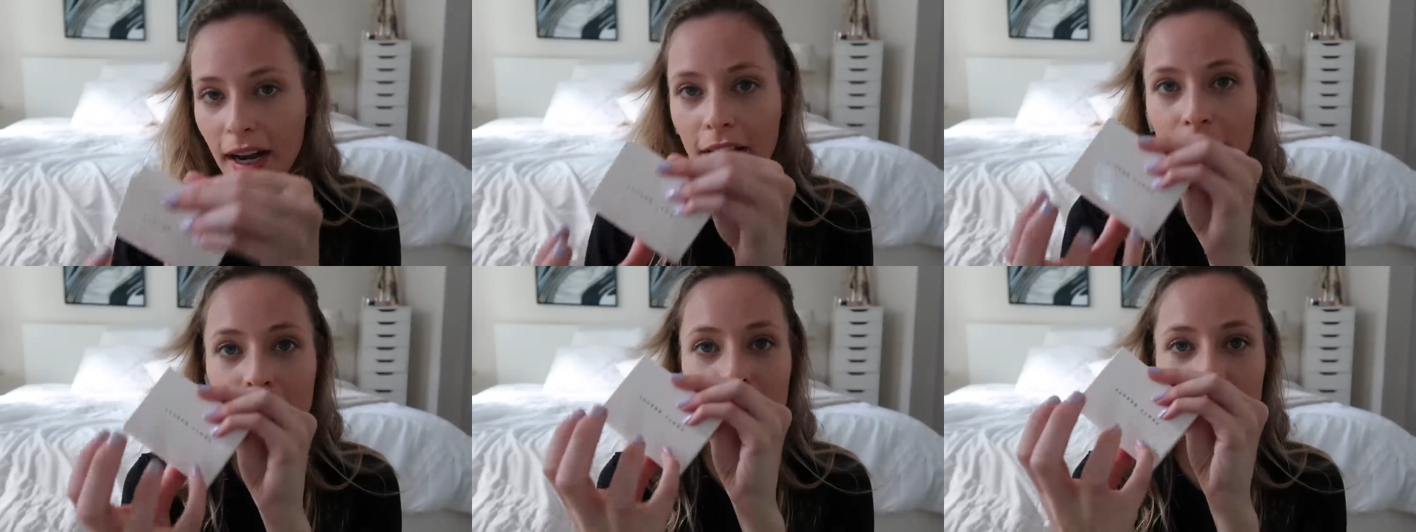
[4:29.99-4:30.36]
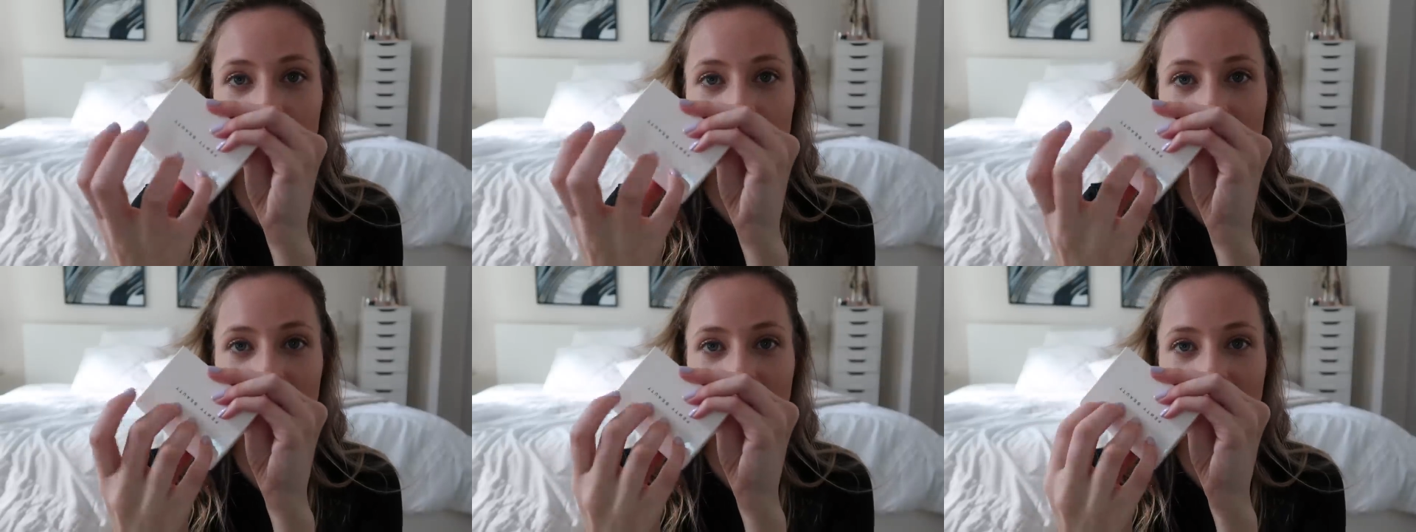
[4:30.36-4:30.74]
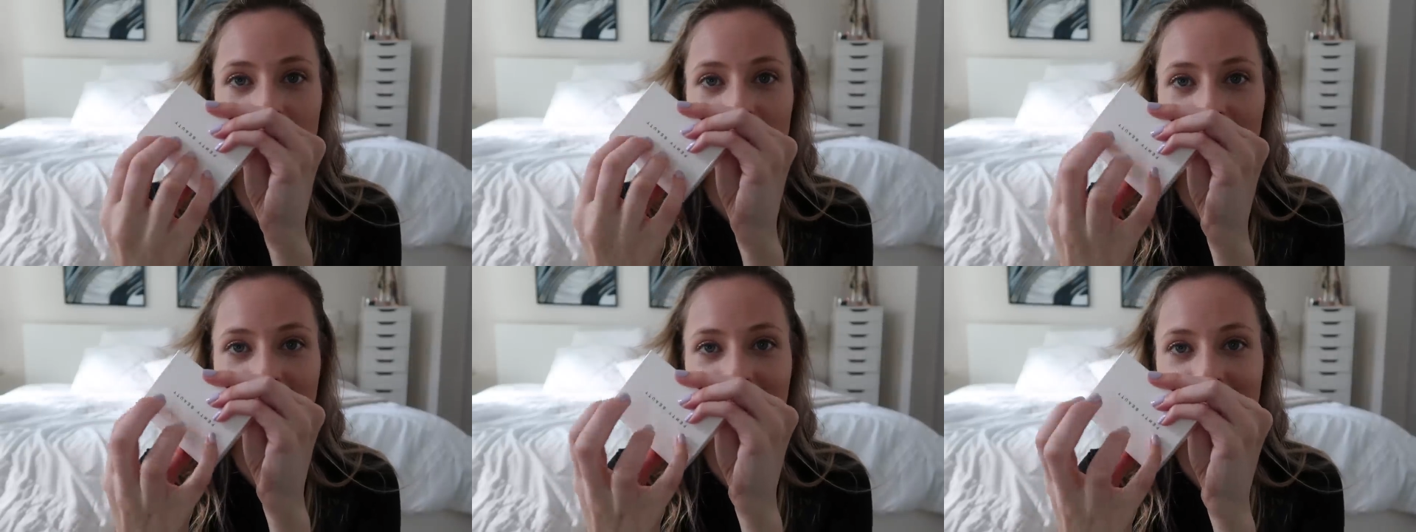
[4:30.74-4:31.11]
I always do this
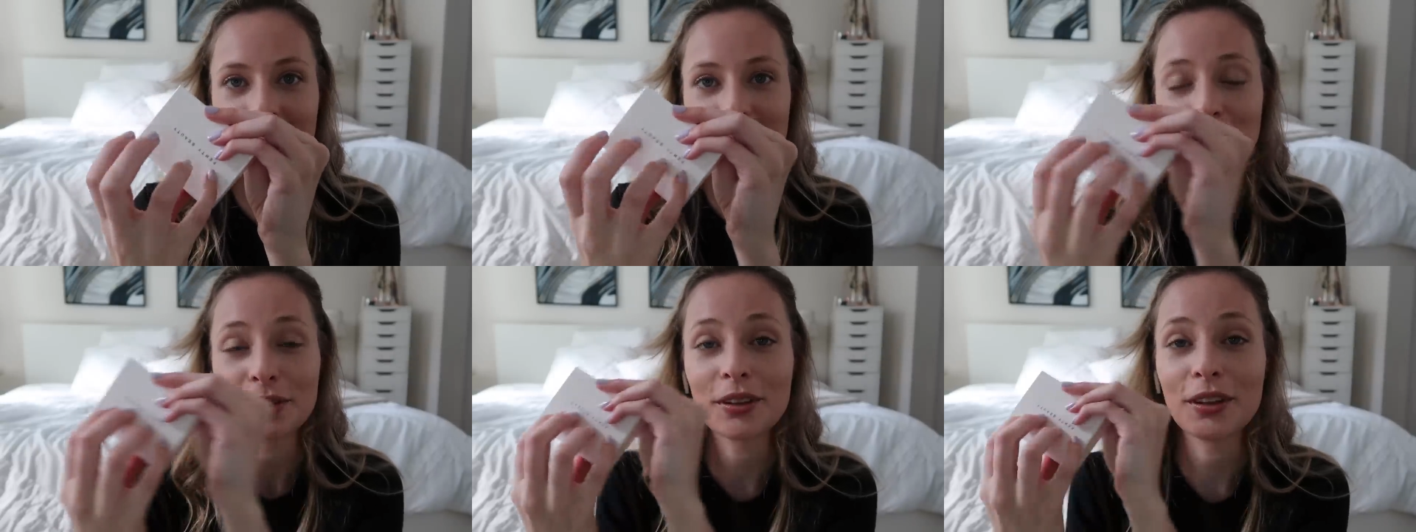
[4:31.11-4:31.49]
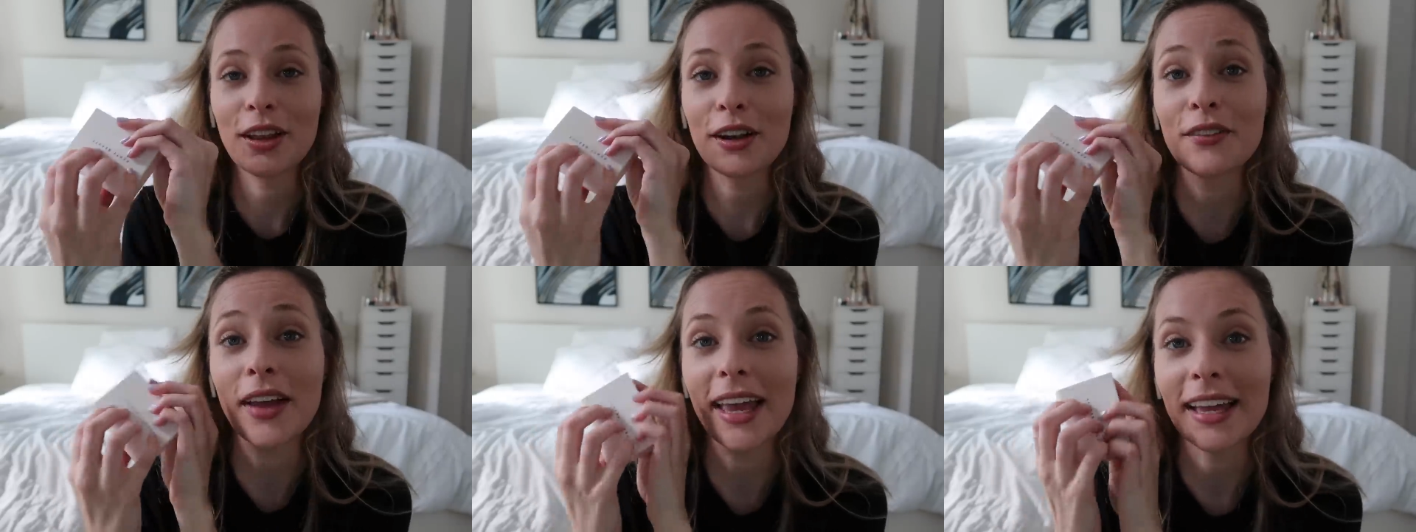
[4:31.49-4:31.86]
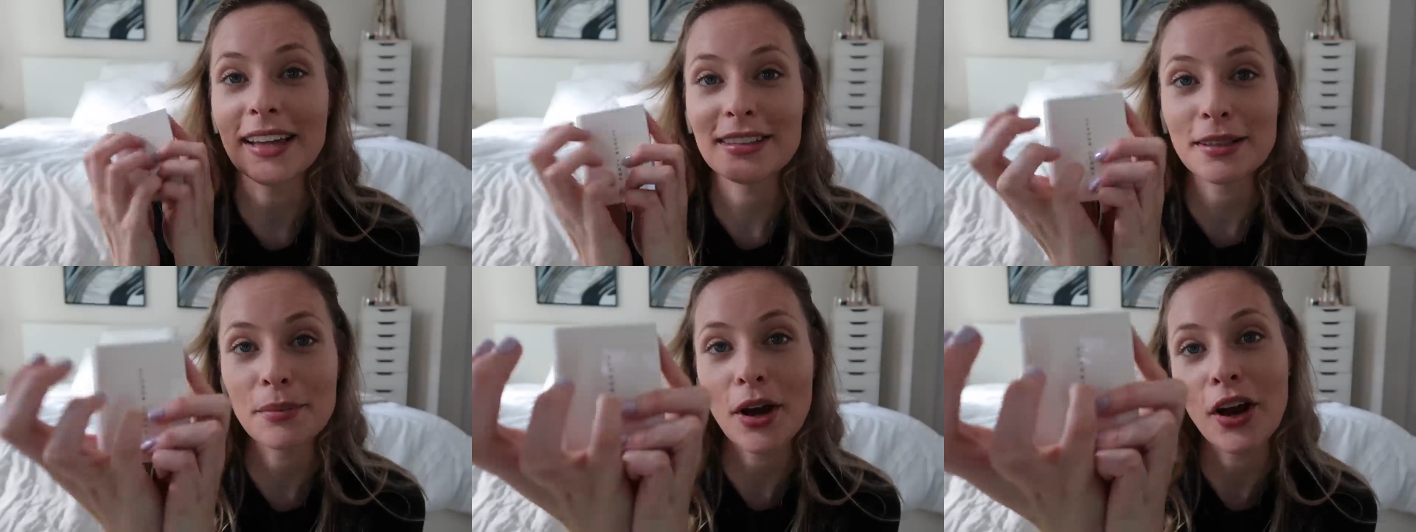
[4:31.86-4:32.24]
because I listen to a lot of
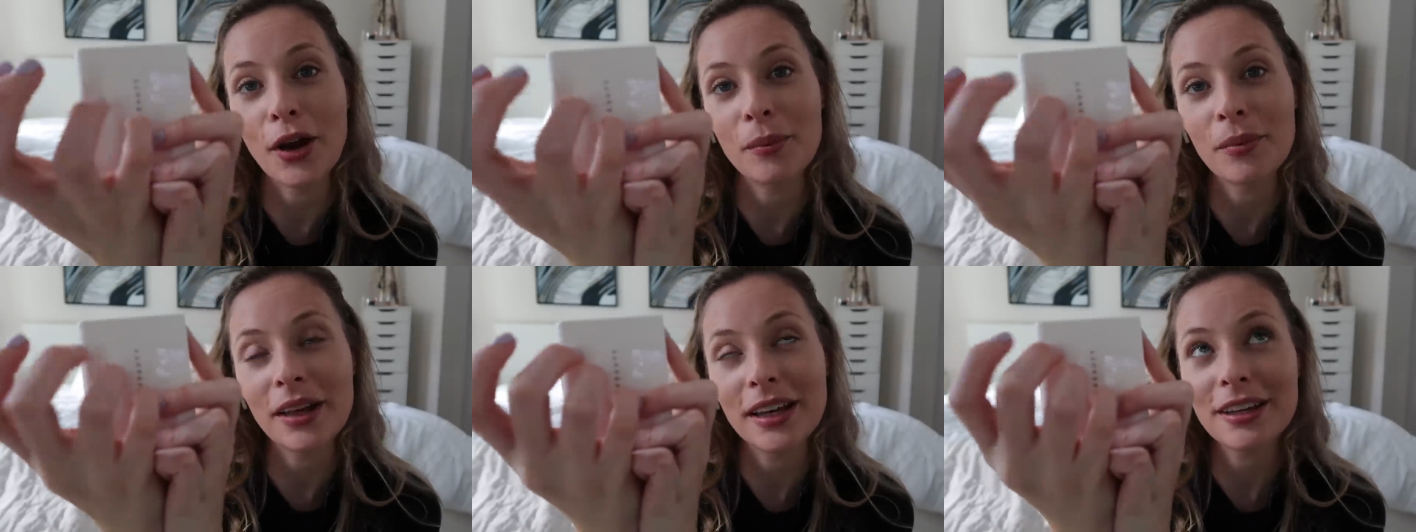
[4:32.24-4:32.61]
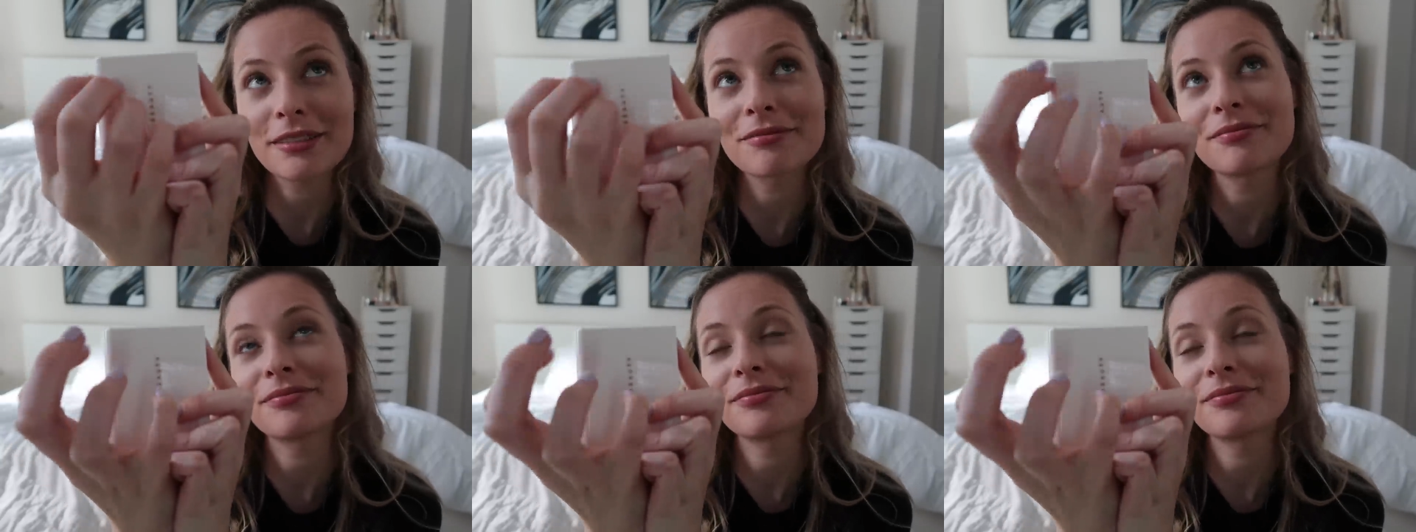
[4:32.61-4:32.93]
ASMR. I'm like,